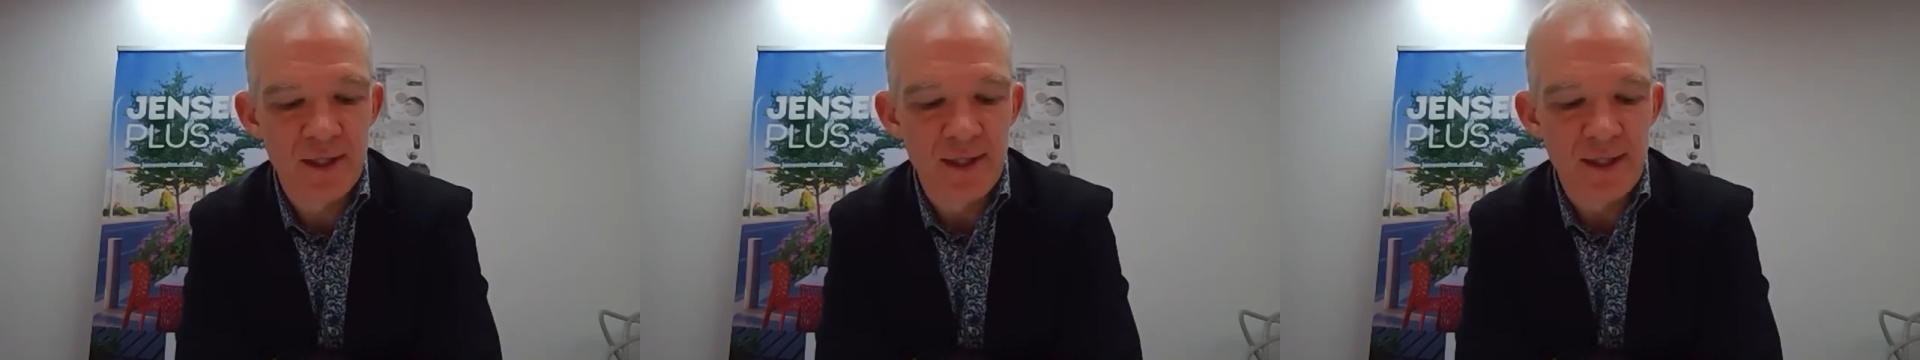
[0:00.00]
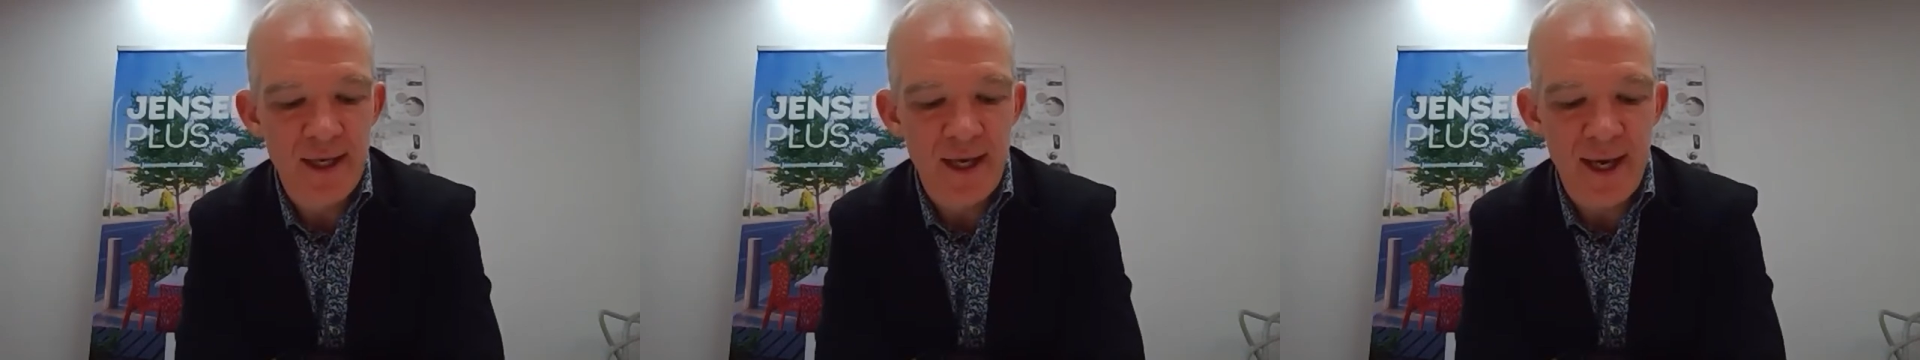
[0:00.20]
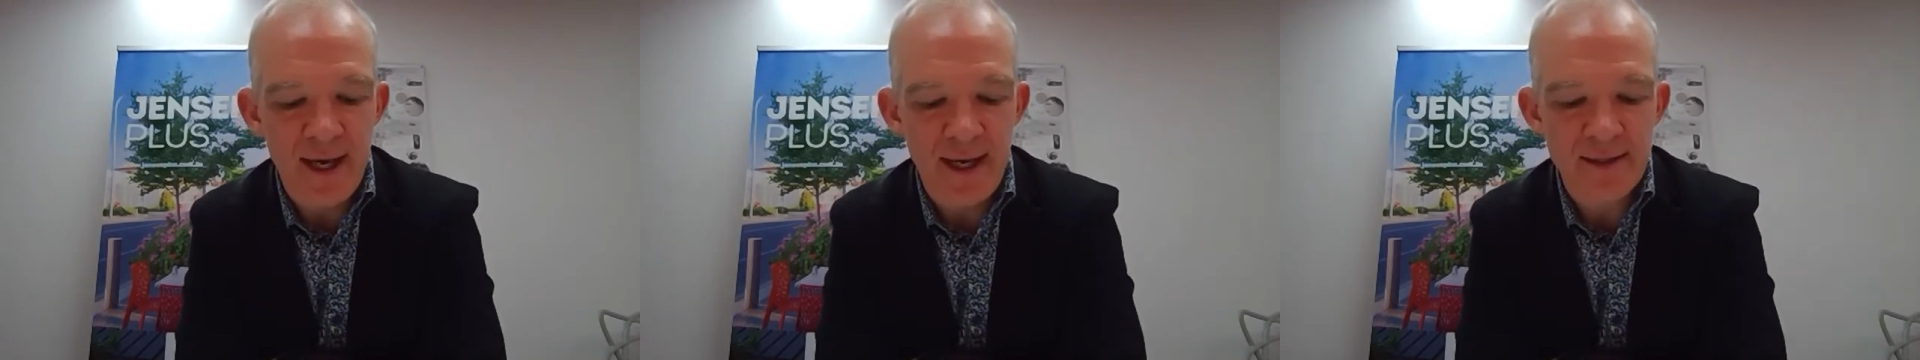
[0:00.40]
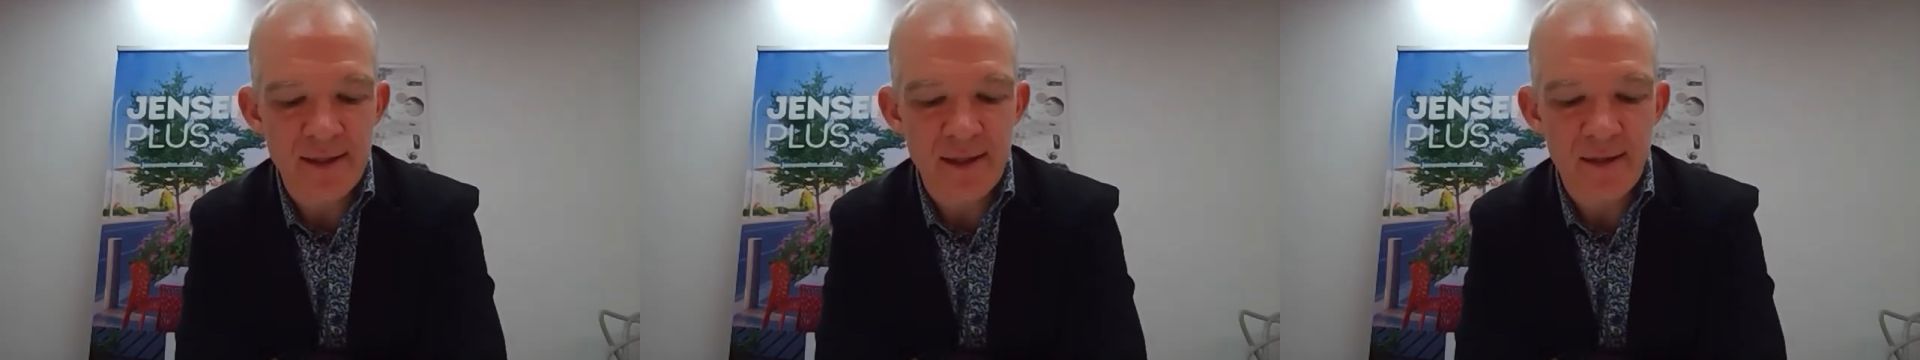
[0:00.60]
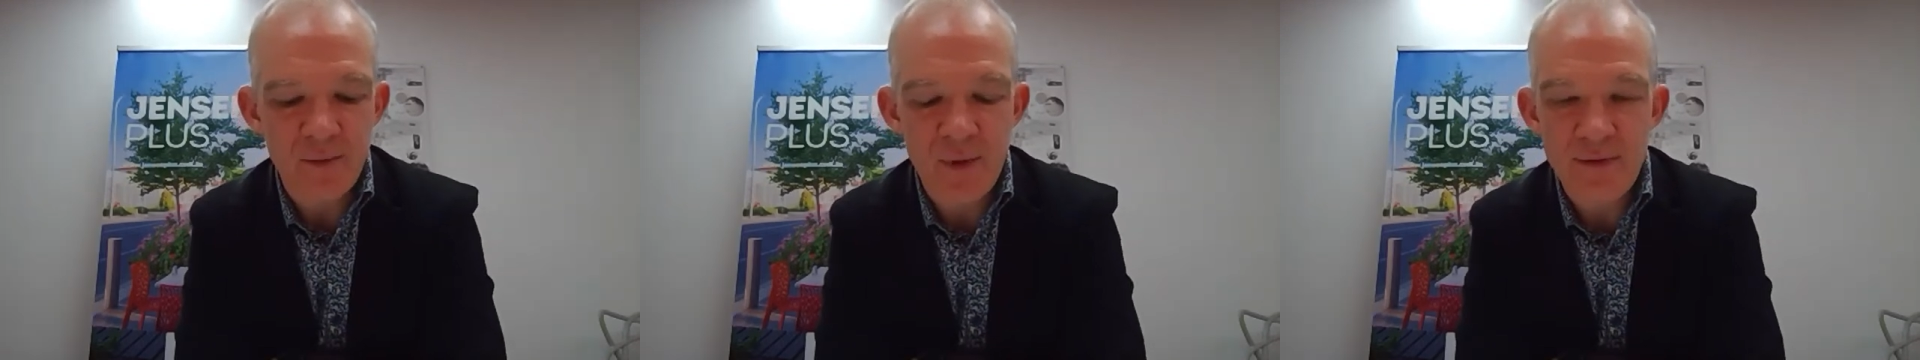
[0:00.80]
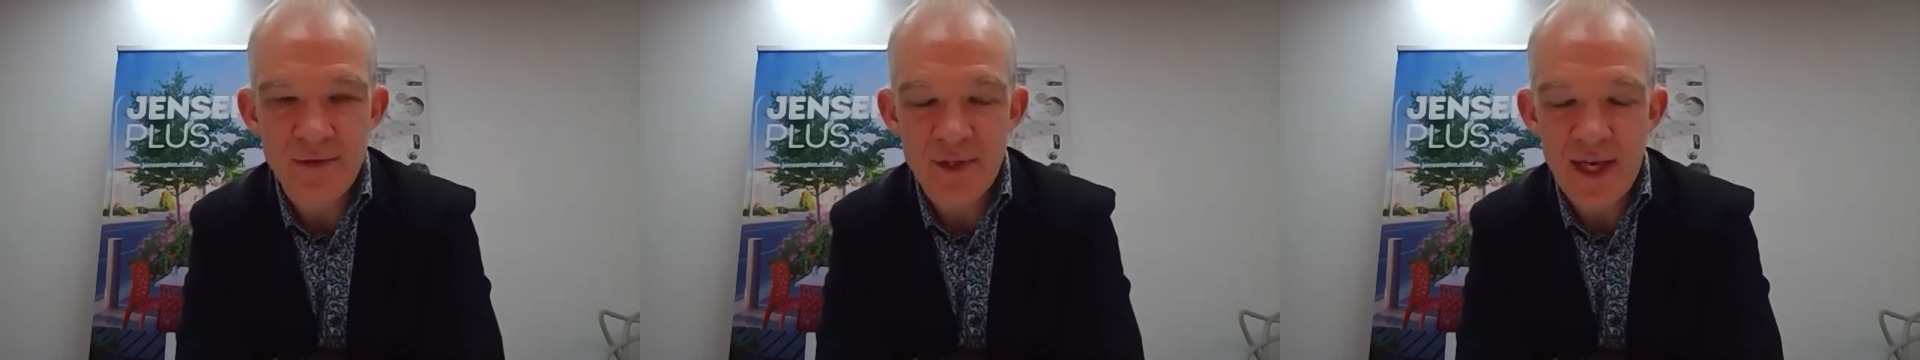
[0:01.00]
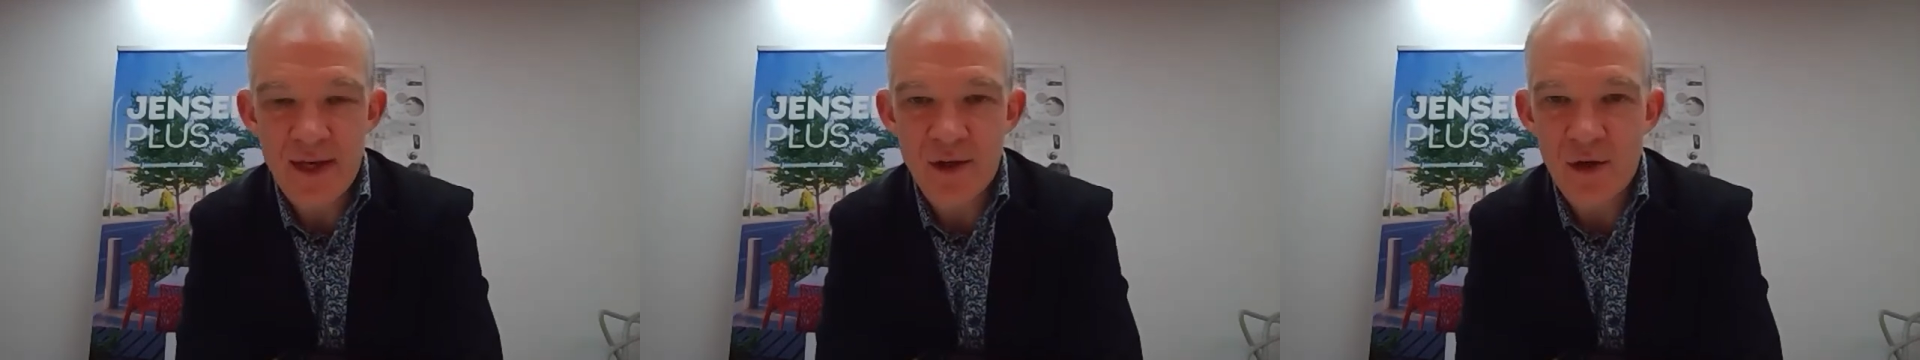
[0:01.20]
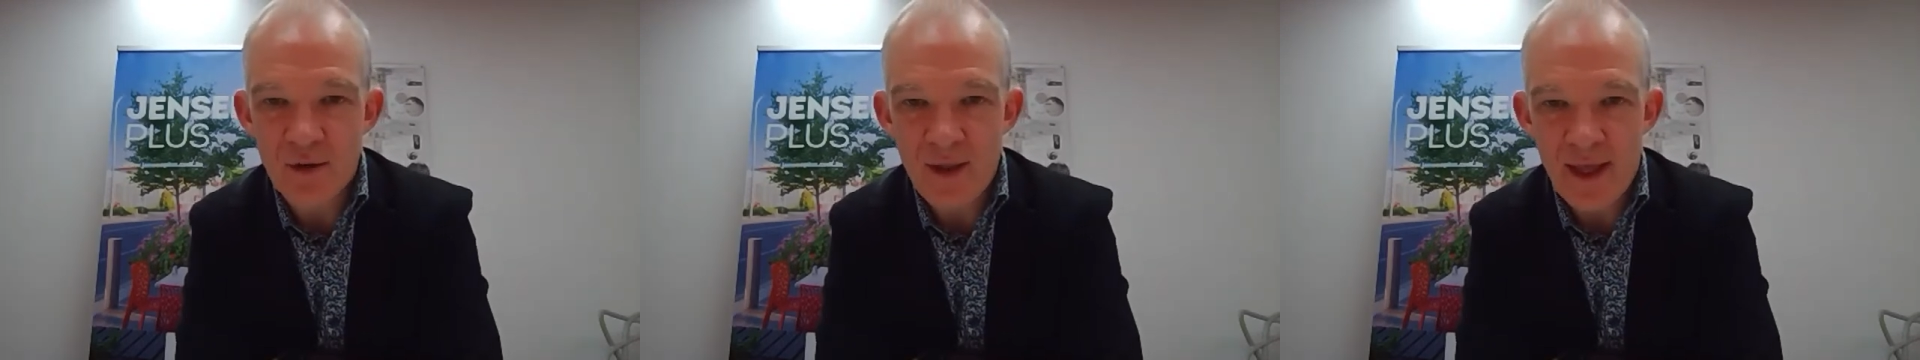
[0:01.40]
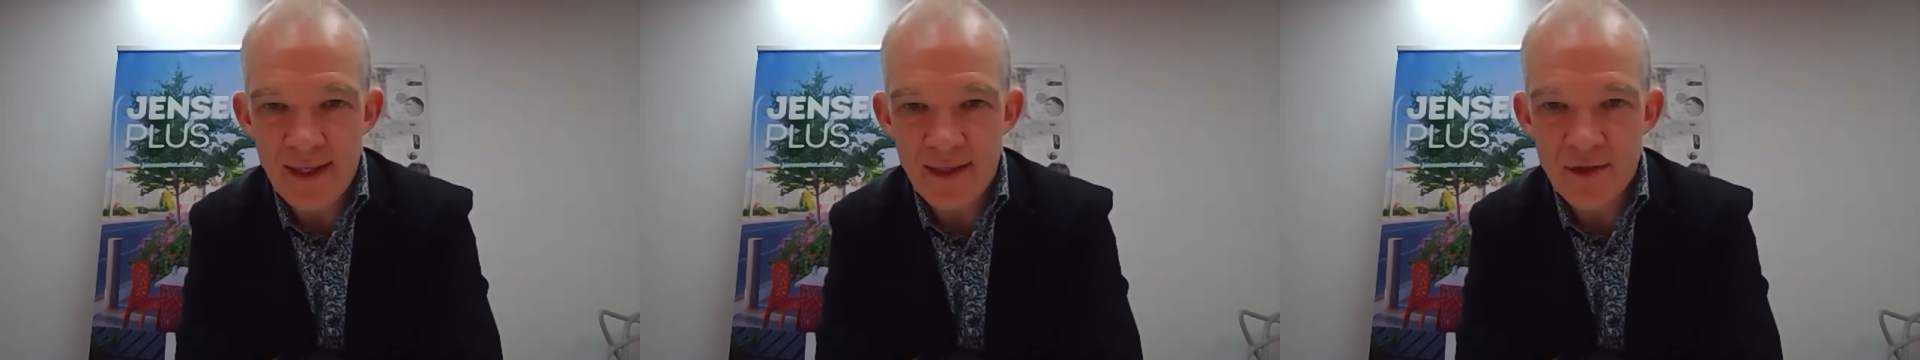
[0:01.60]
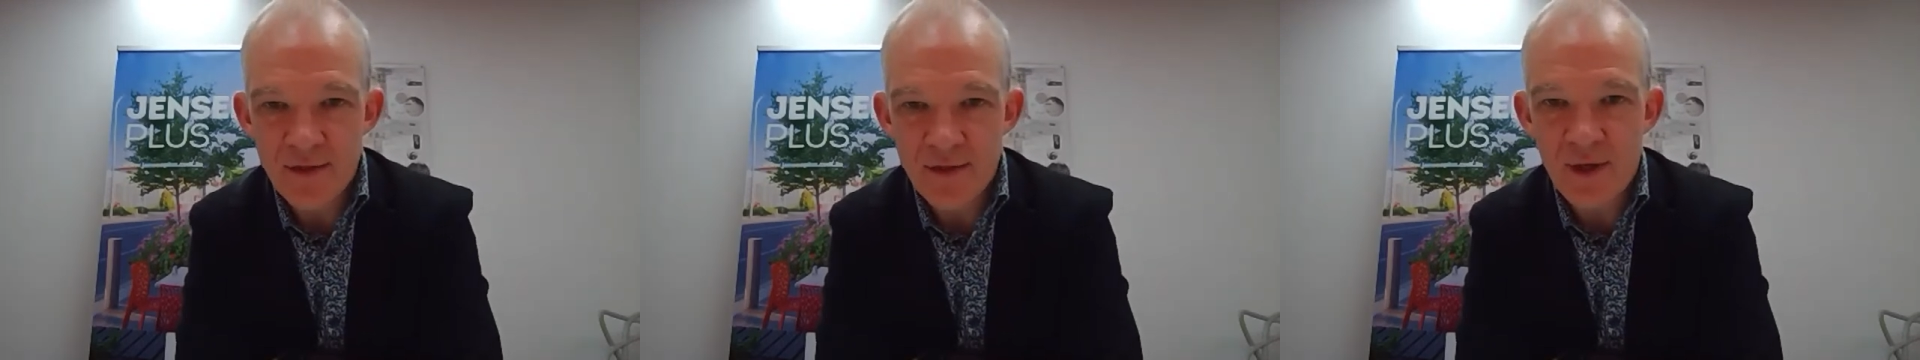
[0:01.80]
And we've taken all that
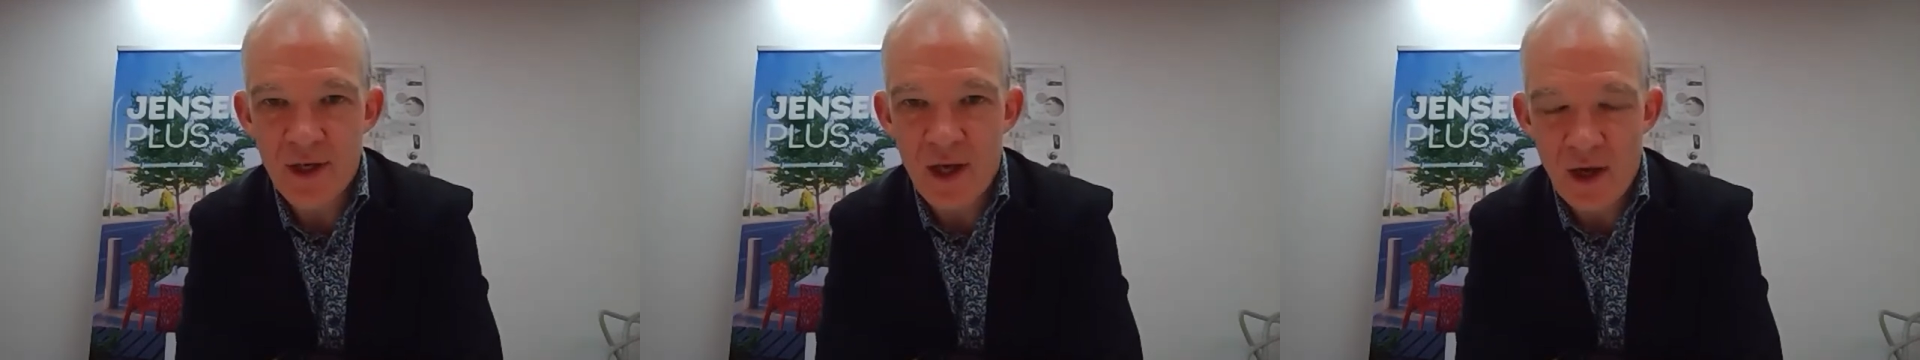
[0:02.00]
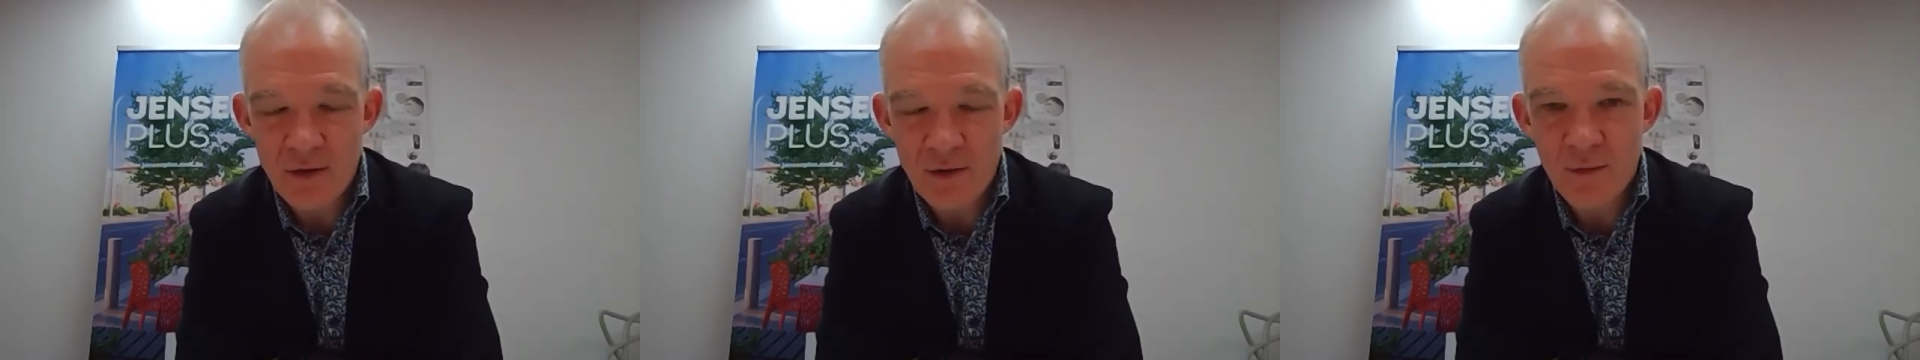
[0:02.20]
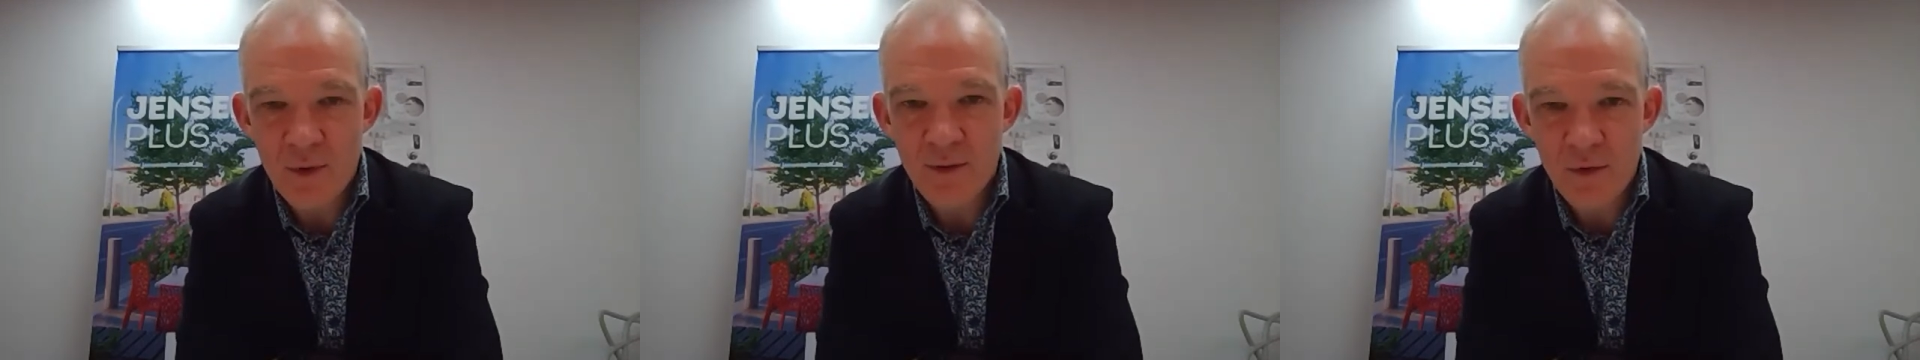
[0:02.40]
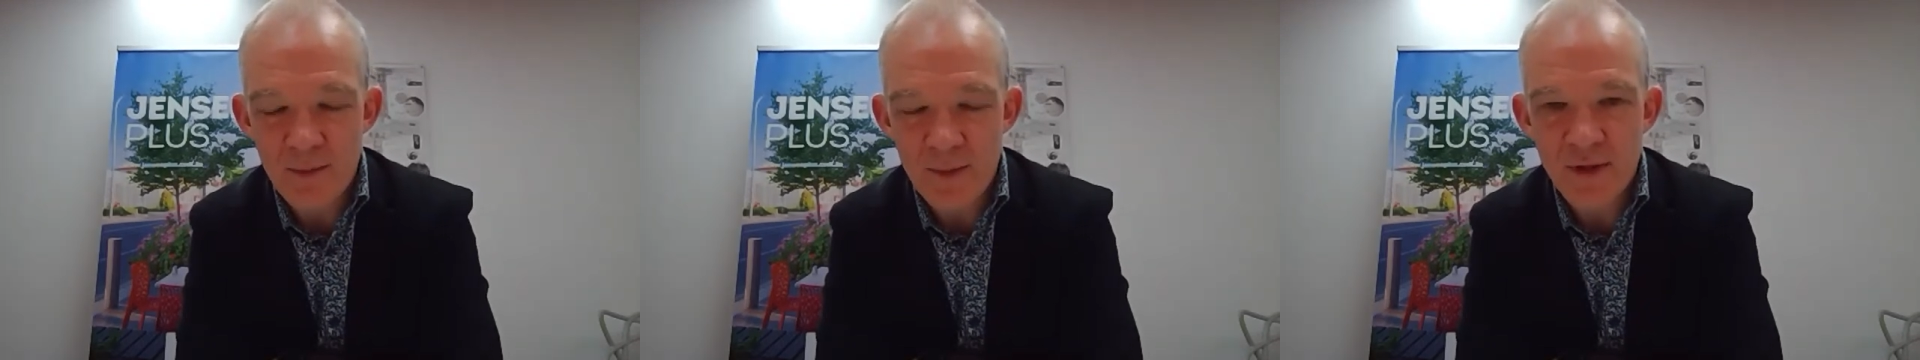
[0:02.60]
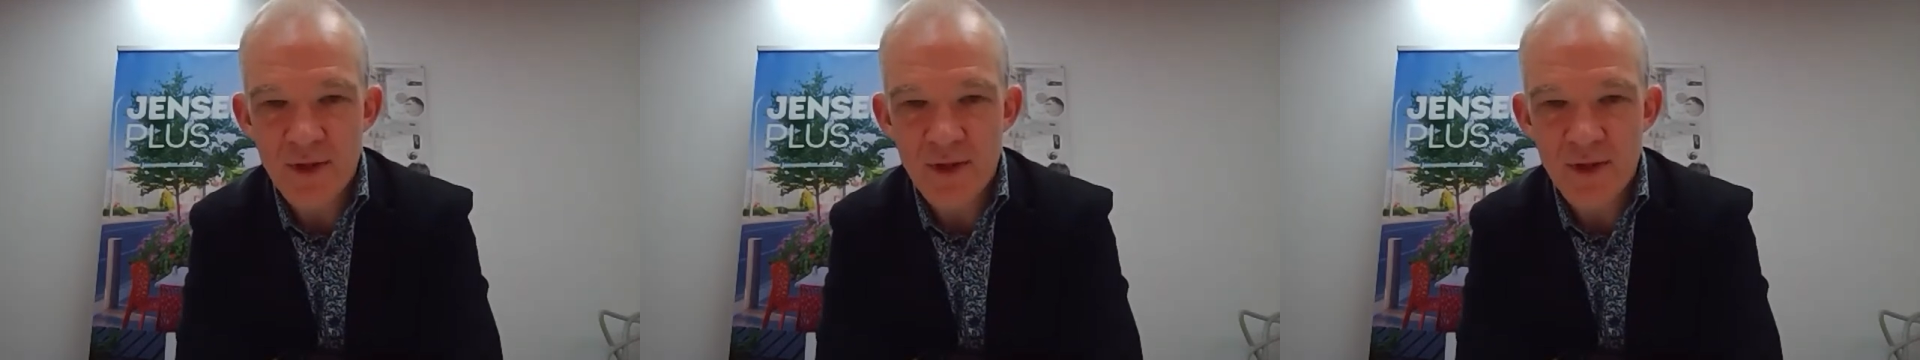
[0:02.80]
into account when we've been